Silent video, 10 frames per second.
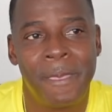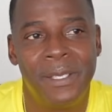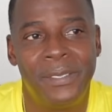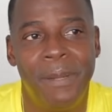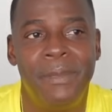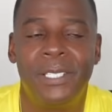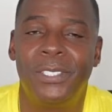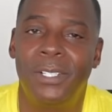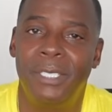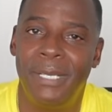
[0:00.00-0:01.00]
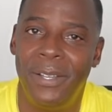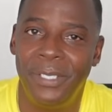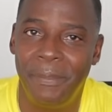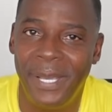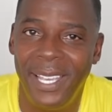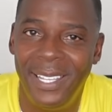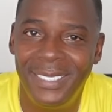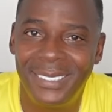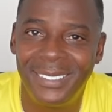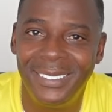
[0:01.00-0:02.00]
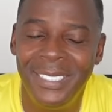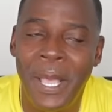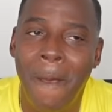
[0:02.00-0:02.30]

Something I talked about in the past,